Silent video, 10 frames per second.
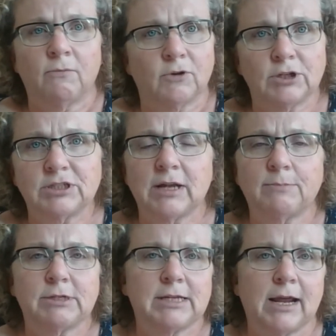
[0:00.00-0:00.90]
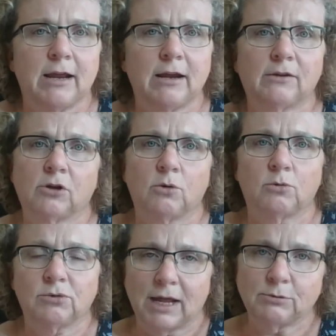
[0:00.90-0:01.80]
first step to take.
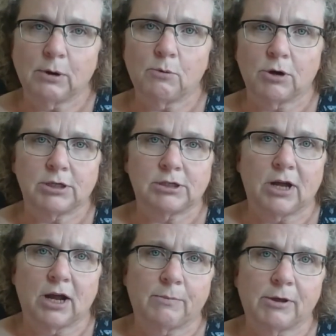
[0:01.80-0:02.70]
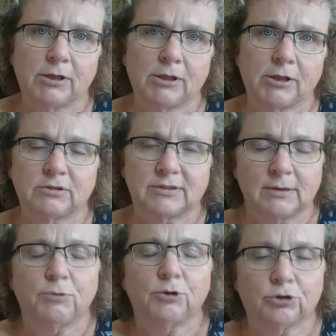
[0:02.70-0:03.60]
So that's why I wanted to talk about these
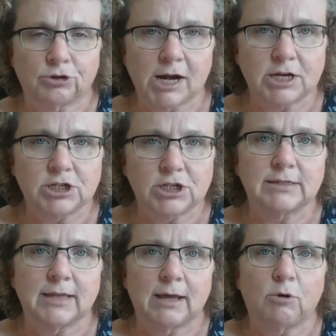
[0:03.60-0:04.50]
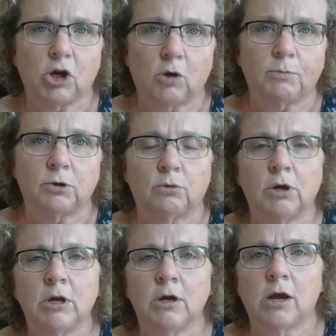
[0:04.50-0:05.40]
simple strategies that will help
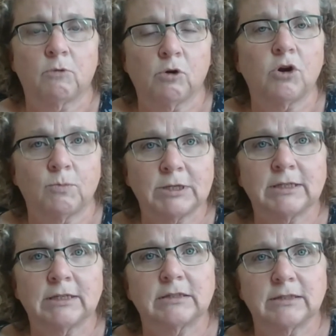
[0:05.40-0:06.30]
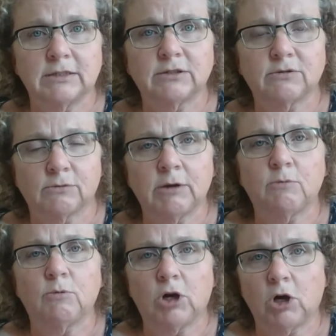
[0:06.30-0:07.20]
you grow your business. These 3
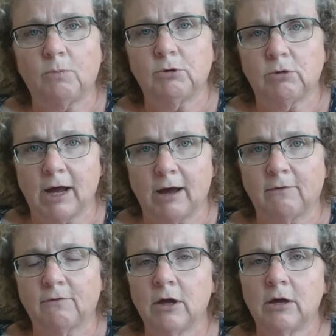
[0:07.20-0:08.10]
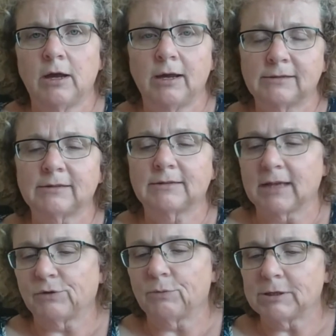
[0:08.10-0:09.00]
will help you have a
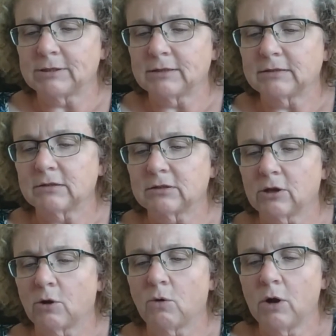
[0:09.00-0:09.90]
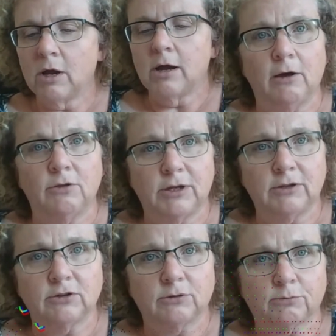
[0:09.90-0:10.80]
successful business. So
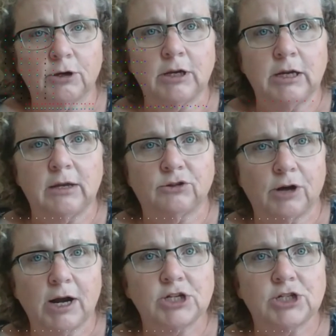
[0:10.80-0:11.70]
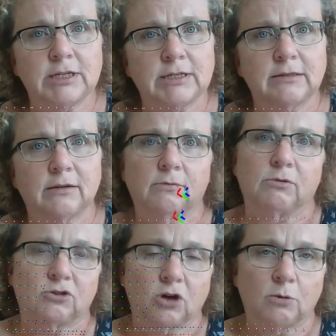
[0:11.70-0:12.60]
these 3 strategies
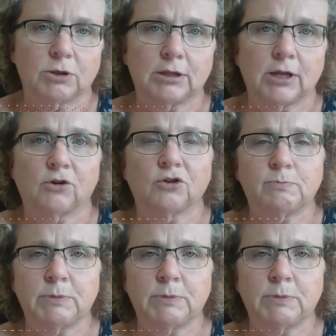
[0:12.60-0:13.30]
start with the letters